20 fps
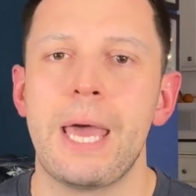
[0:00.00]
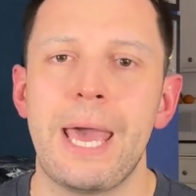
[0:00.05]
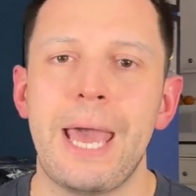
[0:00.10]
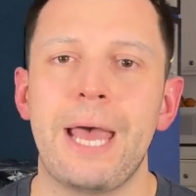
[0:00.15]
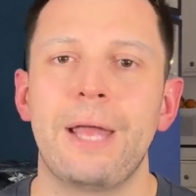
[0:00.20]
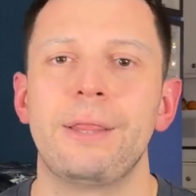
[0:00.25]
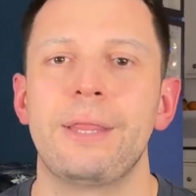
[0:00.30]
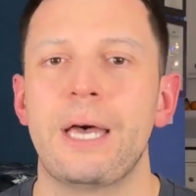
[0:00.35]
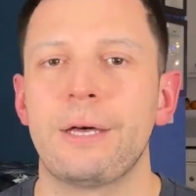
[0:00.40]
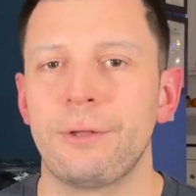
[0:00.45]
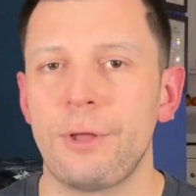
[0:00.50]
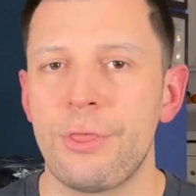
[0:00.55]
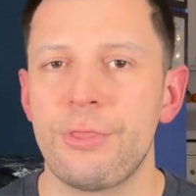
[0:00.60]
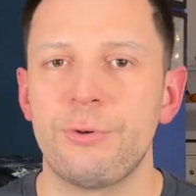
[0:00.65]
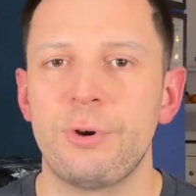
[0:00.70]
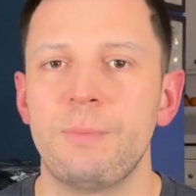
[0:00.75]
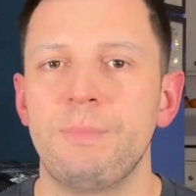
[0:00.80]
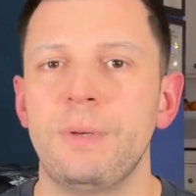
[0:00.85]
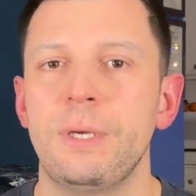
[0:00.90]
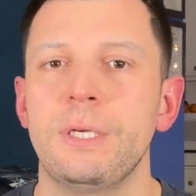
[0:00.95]
And the other
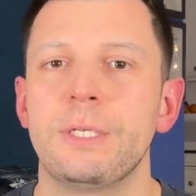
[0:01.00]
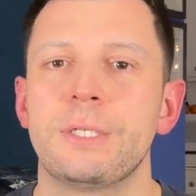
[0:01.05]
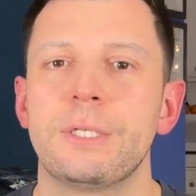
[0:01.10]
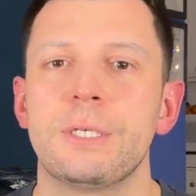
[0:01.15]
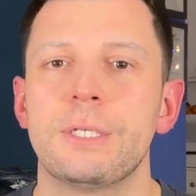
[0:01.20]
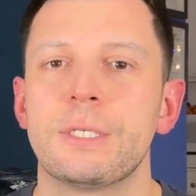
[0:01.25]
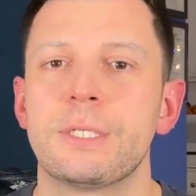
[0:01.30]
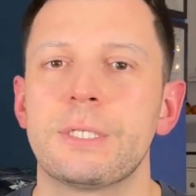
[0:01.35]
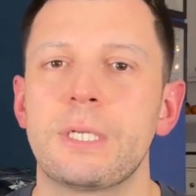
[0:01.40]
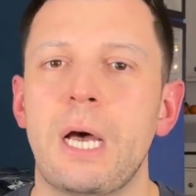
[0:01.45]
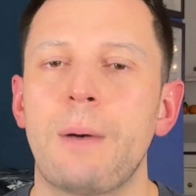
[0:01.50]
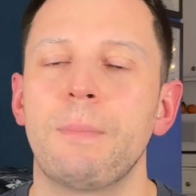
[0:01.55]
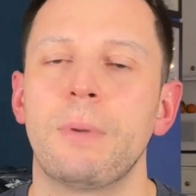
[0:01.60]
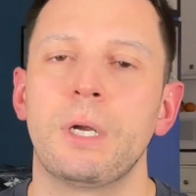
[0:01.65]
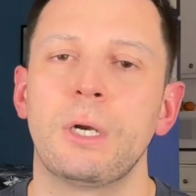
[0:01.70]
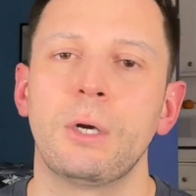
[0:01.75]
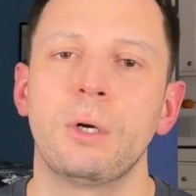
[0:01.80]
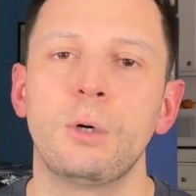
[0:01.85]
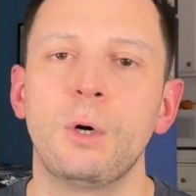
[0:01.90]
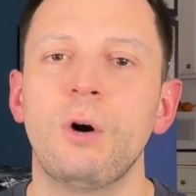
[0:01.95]
three pieces I'm
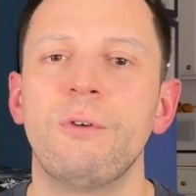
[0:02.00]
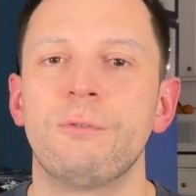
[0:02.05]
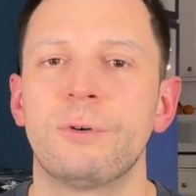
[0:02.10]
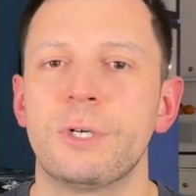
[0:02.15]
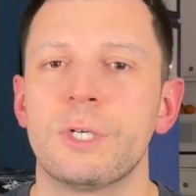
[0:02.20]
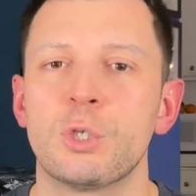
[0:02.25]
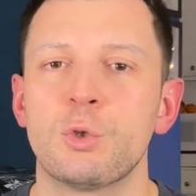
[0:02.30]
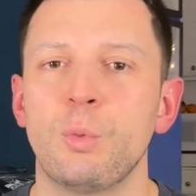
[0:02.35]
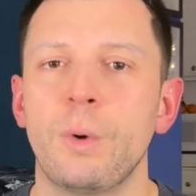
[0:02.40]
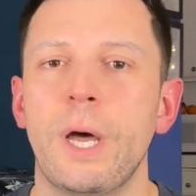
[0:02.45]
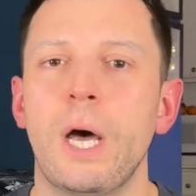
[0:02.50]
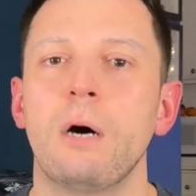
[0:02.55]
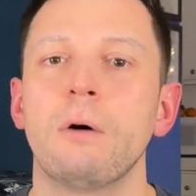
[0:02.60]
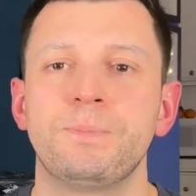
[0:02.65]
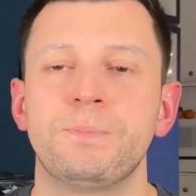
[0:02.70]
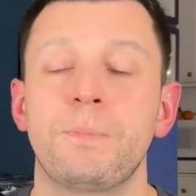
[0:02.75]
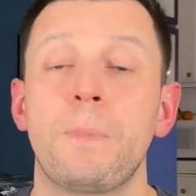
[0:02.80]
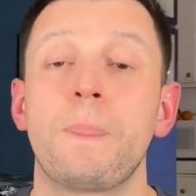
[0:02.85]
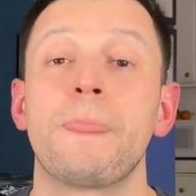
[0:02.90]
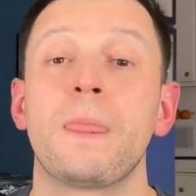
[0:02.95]
gonna go over as well.
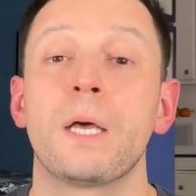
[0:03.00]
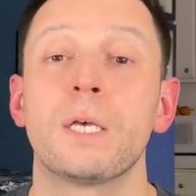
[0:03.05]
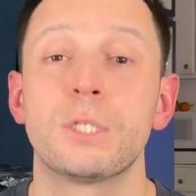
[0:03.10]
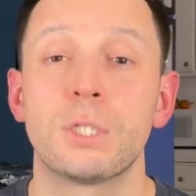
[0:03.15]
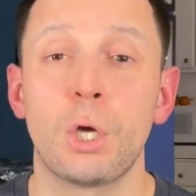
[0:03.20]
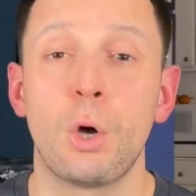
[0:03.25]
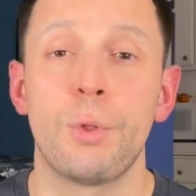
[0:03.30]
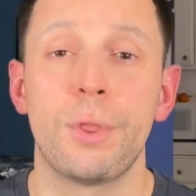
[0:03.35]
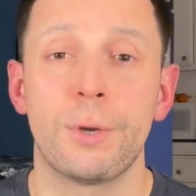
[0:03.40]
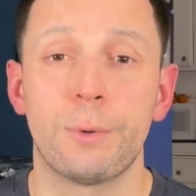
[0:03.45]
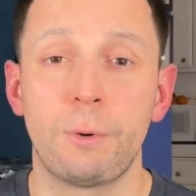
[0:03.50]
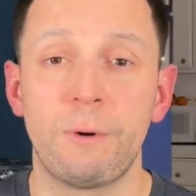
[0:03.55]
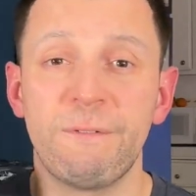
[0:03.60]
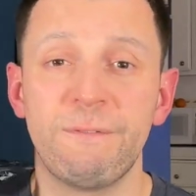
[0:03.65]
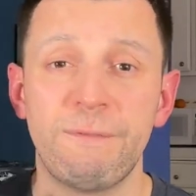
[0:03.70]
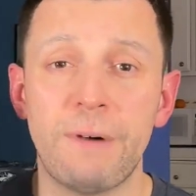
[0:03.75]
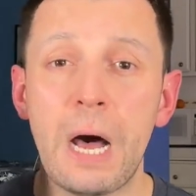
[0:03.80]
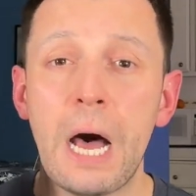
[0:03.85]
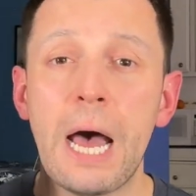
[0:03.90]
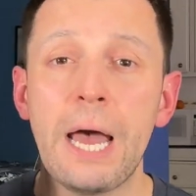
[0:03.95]
So there were
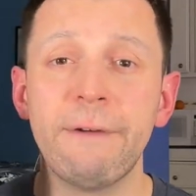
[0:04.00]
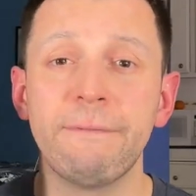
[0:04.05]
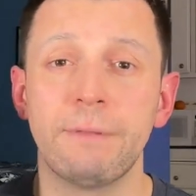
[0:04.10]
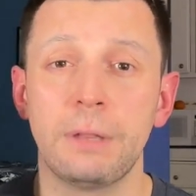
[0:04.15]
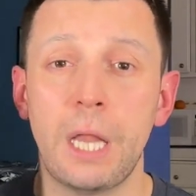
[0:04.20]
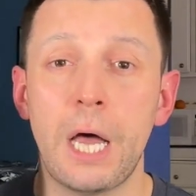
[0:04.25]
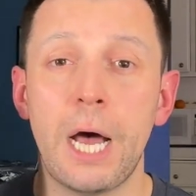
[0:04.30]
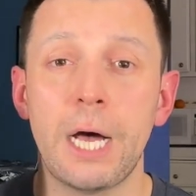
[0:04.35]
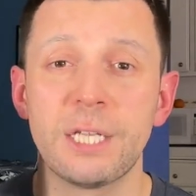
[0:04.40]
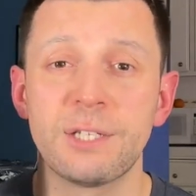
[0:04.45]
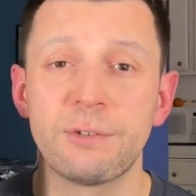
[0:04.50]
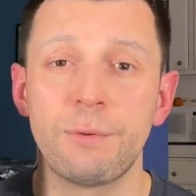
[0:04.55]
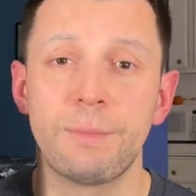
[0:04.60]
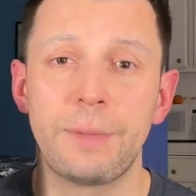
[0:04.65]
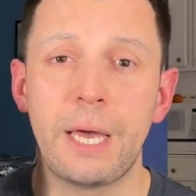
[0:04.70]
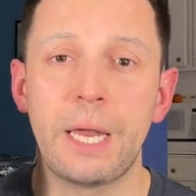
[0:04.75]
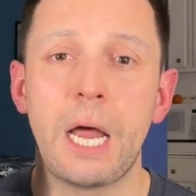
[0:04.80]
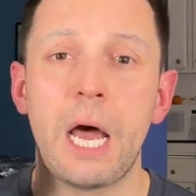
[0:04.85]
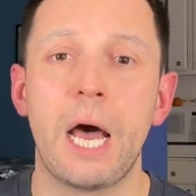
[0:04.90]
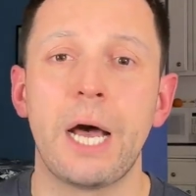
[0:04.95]
5 lots from
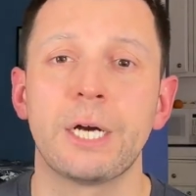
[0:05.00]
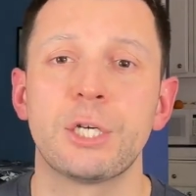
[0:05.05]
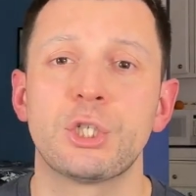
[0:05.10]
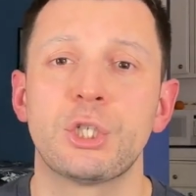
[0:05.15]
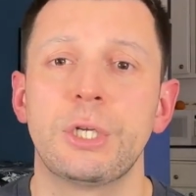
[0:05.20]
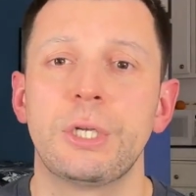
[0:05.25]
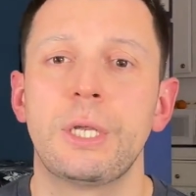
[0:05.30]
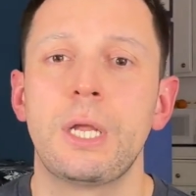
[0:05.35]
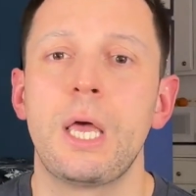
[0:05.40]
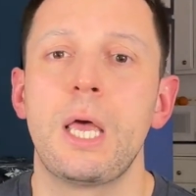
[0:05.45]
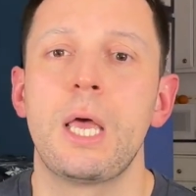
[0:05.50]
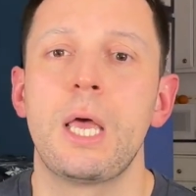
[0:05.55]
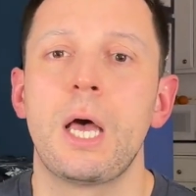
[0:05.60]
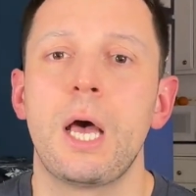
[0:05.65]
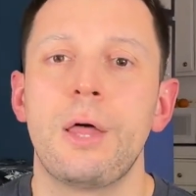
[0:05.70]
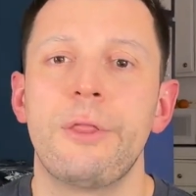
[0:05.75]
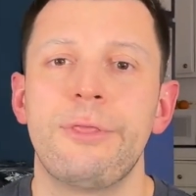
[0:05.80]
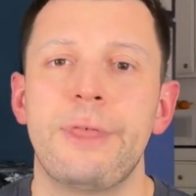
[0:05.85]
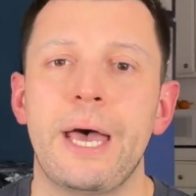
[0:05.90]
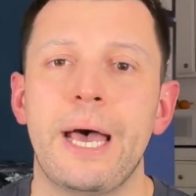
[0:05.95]
that auction
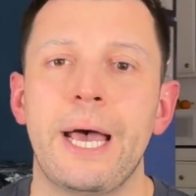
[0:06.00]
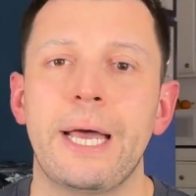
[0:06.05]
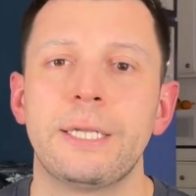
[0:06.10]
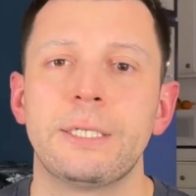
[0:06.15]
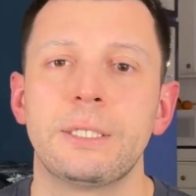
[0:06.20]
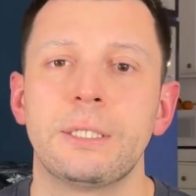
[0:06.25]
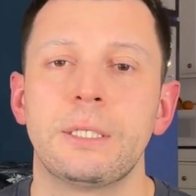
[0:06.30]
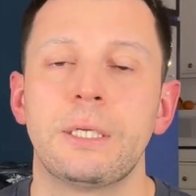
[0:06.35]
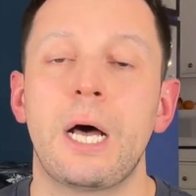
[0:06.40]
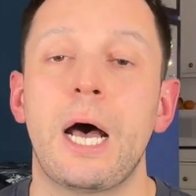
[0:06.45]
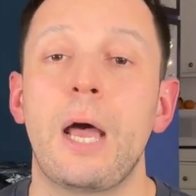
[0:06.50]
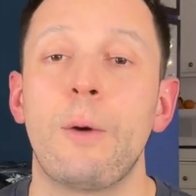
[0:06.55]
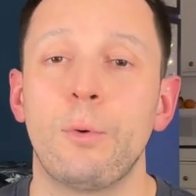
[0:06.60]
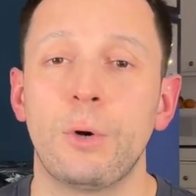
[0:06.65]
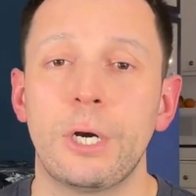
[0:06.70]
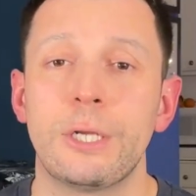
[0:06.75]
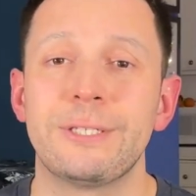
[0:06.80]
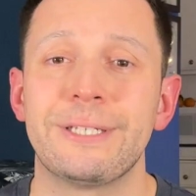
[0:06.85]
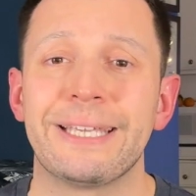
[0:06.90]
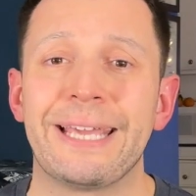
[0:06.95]
that I
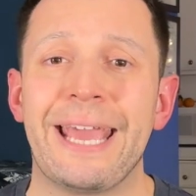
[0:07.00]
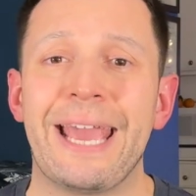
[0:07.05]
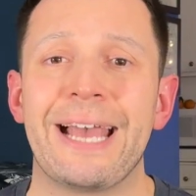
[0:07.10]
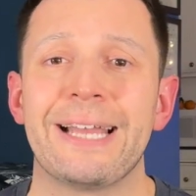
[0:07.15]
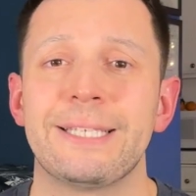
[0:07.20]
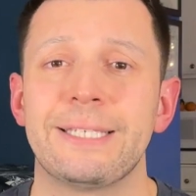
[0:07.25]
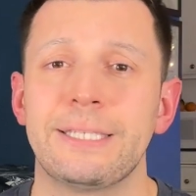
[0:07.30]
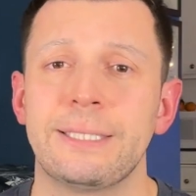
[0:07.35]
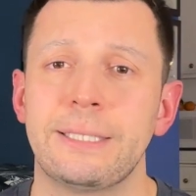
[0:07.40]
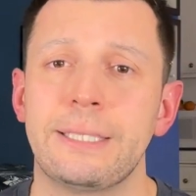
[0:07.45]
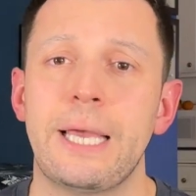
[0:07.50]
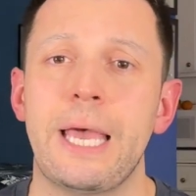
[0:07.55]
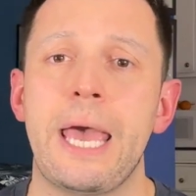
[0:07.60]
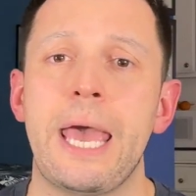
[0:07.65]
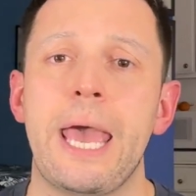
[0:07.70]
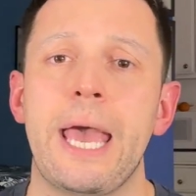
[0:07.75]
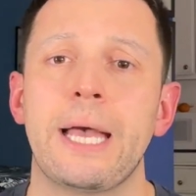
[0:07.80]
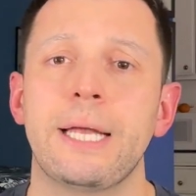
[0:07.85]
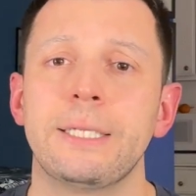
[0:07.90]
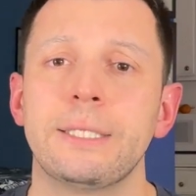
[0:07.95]
wanted to get,
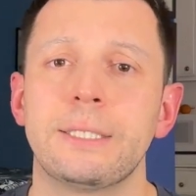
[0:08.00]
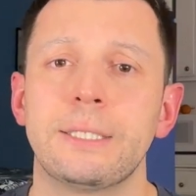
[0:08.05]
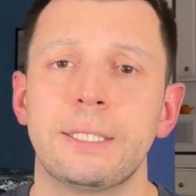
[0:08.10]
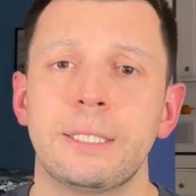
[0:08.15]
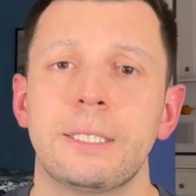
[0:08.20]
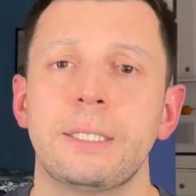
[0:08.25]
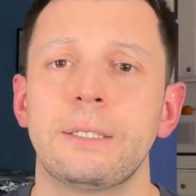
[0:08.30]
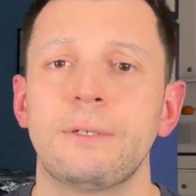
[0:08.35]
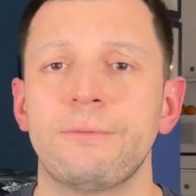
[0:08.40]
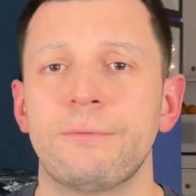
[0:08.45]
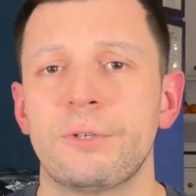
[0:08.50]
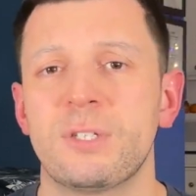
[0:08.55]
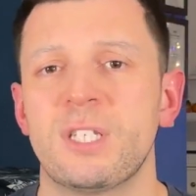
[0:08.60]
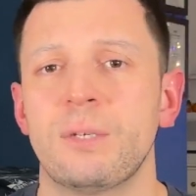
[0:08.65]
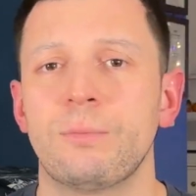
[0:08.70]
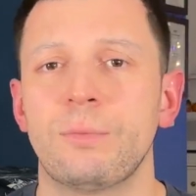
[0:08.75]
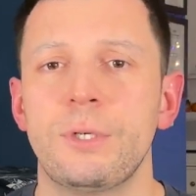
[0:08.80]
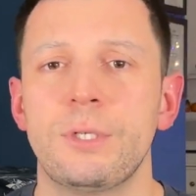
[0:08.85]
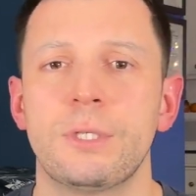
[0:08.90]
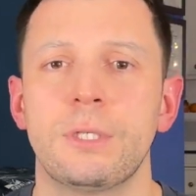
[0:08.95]
and for
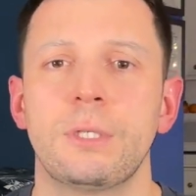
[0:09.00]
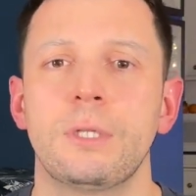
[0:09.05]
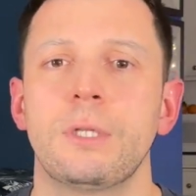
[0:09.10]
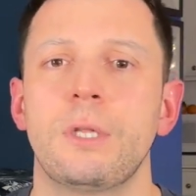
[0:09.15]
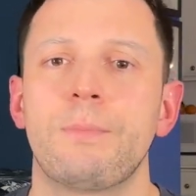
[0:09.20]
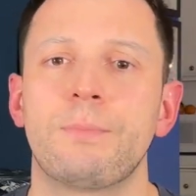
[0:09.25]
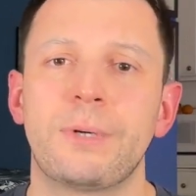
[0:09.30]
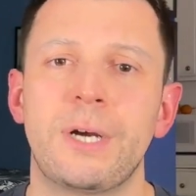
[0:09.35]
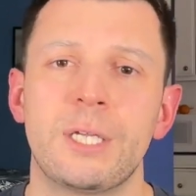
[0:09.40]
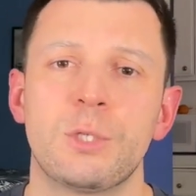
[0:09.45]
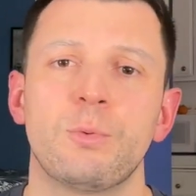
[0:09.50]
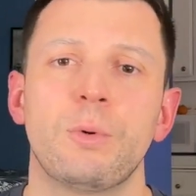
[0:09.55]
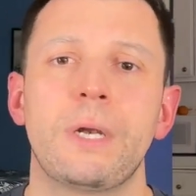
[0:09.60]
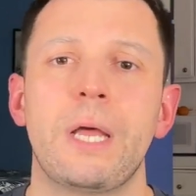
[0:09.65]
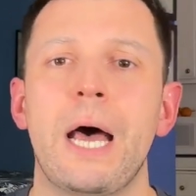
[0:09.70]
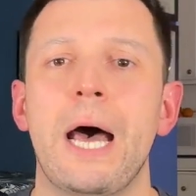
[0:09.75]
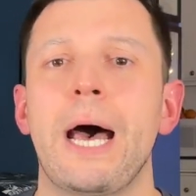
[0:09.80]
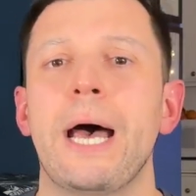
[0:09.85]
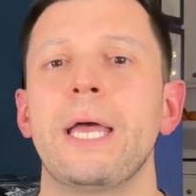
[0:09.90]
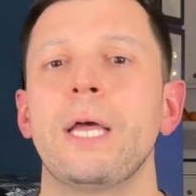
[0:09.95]
some reason the price went
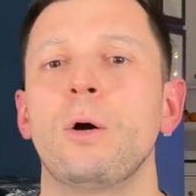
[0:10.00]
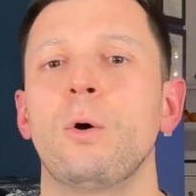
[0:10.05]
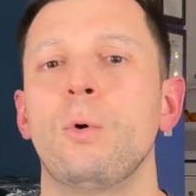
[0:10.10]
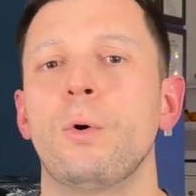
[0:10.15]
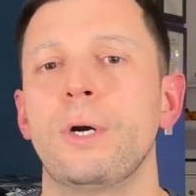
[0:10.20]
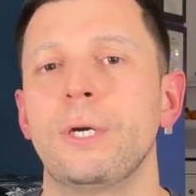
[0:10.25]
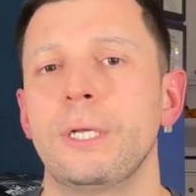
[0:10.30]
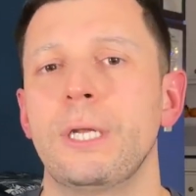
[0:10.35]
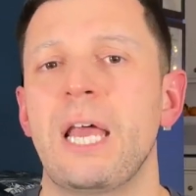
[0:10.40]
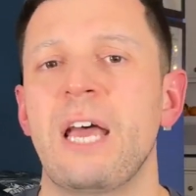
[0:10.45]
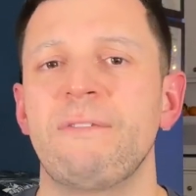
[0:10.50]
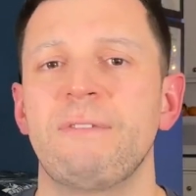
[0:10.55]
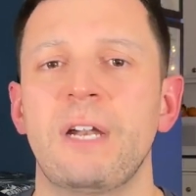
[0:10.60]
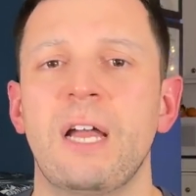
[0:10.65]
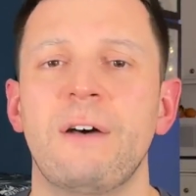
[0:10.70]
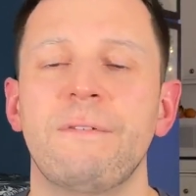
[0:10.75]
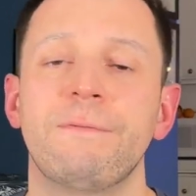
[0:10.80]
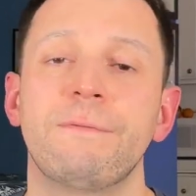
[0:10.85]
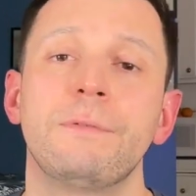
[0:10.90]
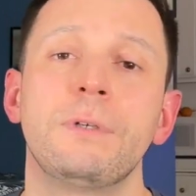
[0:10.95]
high, or I didn't have
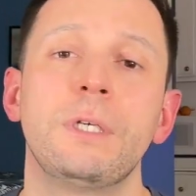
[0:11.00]
enough,